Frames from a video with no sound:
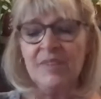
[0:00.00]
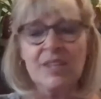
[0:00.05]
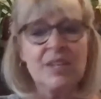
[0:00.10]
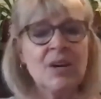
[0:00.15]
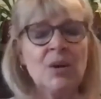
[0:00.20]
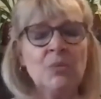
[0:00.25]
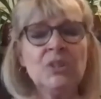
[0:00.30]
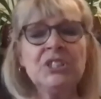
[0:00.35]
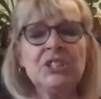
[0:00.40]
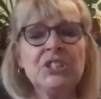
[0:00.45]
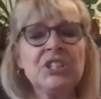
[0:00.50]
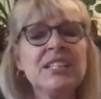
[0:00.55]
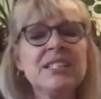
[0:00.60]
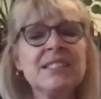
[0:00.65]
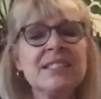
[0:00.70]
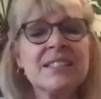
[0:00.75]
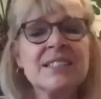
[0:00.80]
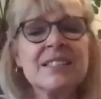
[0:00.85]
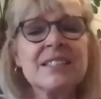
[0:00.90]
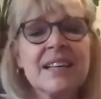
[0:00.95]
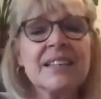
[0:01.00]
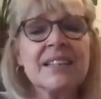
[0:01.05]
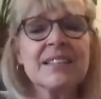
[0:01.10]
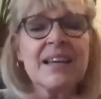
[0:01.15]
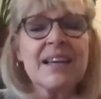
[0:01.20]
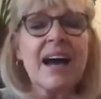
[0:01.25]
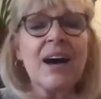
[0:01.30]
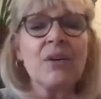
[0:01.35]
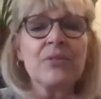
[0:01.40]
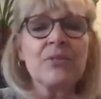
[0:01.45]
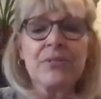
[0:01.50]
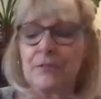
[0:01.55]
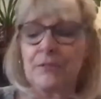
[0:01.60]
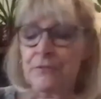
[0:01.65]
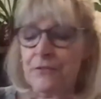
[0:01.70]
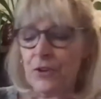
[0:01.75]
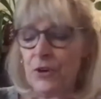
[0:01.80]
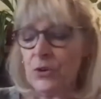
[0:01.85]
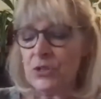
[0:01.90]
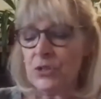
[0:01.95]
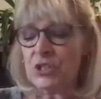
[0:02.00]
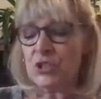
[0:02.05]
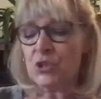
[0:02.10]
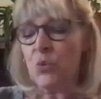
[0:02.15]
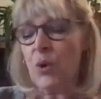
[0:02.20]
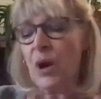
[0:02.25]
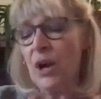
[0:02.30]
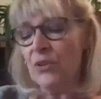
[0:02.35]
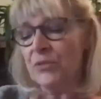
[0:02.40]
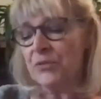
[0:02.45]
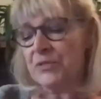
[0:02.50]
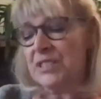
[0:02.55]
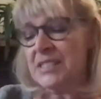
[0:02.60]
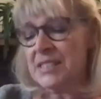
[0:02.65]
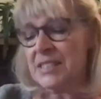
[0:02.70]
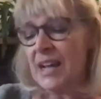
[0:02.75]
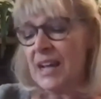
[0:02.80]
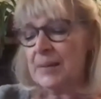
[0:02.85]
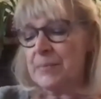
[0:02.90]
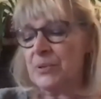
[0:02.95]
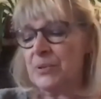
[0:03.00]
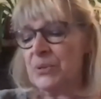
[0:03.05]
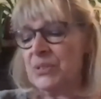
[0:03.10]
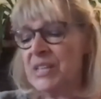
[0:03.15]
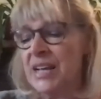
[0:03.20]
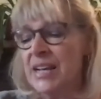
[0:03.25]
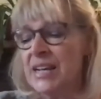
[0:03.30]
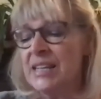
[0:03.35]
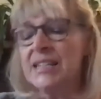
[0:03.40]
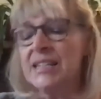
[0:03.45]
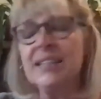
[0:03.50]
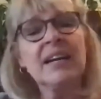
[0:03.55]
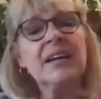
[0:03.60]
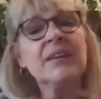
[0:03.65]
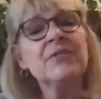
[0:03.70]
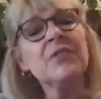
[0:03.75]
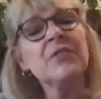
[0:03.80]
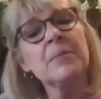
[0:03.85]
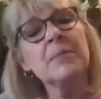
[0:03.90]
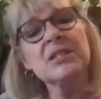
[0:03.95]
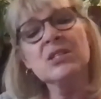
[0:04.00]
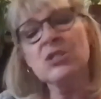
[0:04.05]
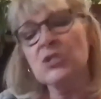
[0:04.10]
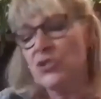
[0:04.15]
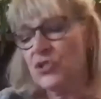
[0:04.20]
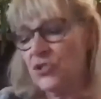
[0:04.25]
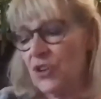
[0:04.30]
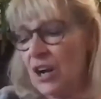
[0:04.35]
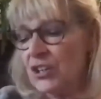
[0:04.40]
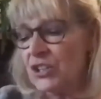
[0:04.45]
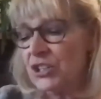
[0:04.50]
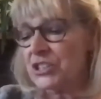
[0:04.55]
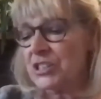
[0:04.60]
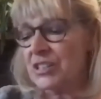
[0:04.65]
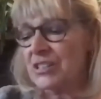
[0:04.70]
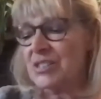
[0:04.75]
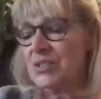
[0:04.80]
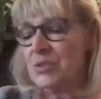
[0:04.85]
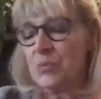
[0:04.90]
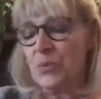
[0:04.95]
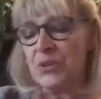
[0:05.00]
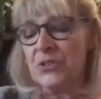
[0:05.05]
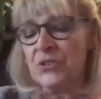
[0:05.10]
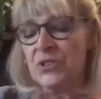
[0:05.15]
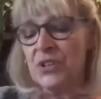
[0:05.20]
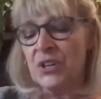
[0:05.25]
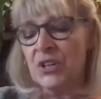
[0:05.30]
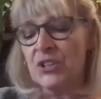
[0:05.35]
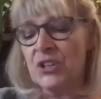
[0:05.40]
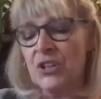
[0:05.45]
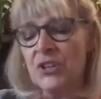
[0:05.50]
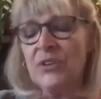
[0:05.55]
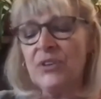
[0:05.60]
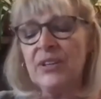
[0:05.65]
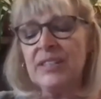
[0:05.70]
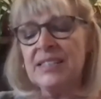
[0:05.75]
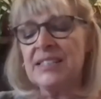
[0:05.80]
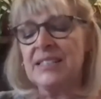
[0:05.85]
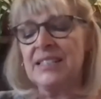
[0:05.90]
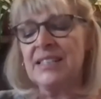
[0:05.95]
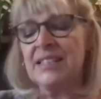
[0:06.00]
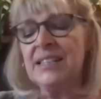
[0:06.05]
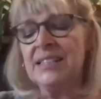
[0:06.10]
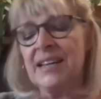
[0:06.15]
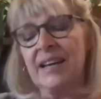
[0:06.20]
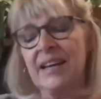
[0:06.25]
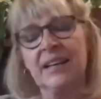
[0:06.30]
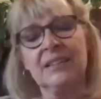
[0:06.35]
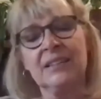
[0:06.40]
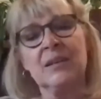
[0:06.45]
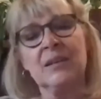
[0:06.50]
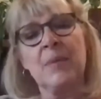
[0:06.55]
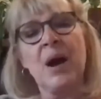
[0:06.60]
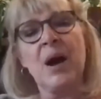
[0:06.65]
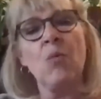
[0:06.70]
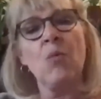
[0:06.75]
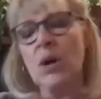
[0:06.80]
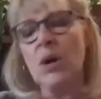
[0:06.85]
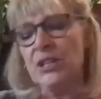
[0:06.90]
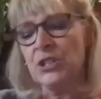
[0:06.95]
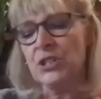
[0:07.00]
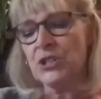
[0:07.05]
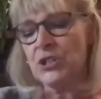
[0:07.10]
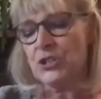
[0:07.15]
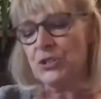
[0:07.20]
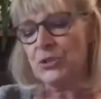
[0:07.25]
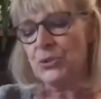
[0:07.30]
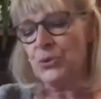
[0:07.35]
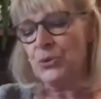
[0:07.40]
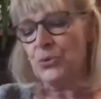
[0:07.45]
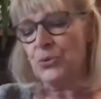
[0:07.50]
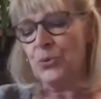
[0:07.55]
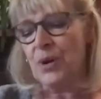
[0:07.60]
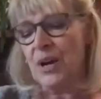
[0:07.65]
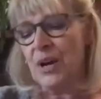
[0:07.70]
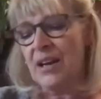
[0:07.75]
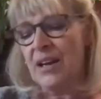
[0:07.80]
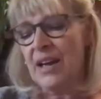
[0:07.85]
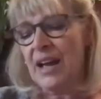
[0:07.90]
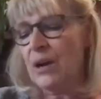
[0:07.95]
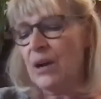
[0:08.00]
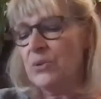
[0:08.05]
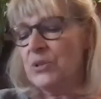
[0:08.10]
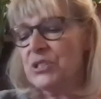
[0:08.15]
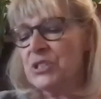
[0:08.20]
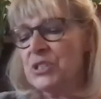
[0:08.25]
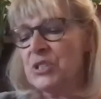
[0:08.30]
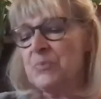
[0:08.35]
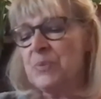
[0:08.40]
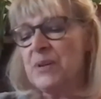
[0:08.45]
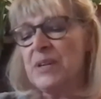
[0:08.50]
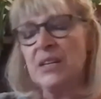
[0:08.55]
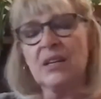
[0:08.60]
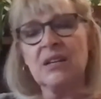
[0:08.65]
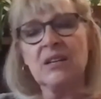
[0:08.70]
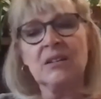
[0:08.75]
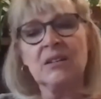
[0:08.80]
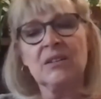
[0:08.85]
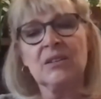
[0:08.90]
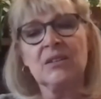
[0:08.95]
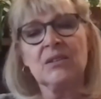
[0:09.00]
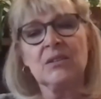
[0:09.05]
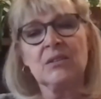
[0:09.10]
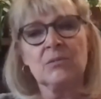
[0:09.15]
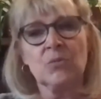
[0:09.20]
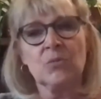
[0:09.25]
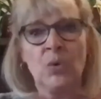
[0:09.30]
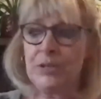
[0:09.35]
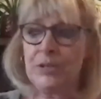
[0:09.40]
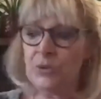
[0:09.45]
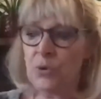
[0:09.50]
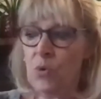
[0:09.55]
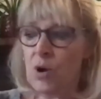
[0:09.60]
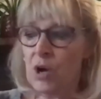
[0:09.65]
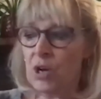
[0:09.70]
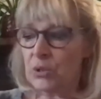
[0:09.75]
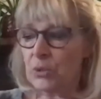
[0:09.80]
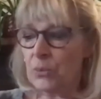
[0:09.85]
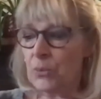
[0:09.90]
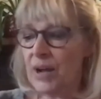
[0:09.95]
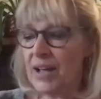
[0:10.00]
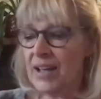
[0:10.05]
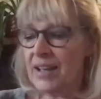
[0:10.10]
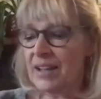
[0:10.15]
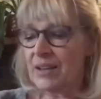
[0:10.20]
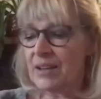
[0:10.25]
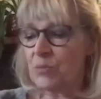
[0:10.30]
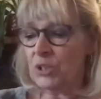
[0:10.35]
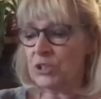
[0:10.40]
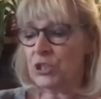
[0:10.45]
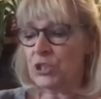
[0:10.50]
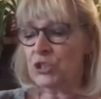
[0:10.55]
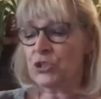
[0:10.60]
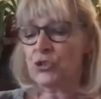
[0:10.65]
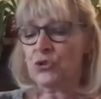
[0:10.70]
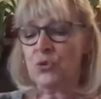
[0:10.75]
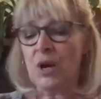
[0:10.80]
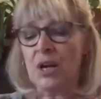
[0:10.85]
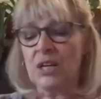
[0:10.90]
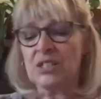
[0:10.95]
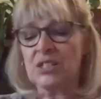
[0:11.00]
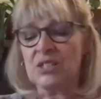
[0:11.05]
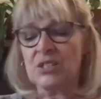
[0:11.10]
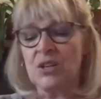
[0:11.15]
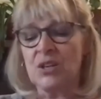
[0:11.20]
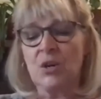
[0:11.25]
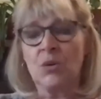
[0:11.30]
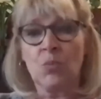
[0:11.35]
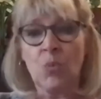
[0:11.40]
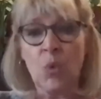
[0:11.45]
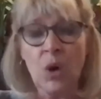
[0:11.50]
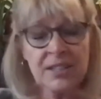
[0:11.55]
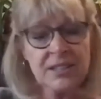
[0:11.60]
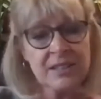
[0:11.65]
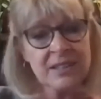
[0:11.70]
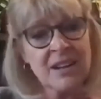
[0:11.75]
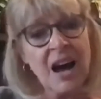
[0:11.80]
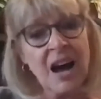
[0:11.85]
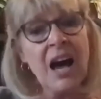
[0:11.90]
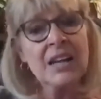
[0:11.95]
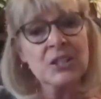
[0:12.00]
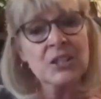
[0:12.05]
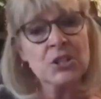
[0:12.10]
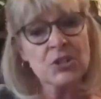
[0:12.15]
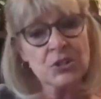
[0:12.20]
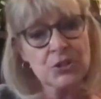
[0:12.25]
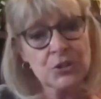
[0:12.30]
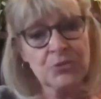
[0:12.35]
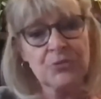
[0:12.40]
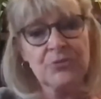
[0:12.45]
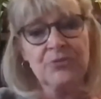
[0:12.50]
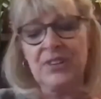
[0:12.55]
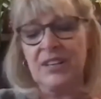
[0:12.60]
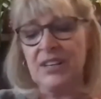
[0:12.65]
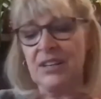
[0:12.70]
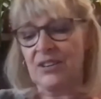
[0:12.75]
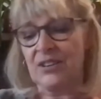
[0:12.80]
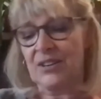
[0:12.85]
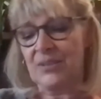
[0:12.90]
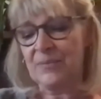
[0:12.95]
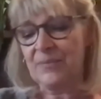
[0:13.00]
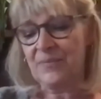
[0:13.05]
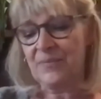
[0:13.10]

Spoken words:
When Jesus sent out the first 12 disciples, he gave them instructions with curious detail about what to do, how to speak, when to walk away, what to trust, what not to fear.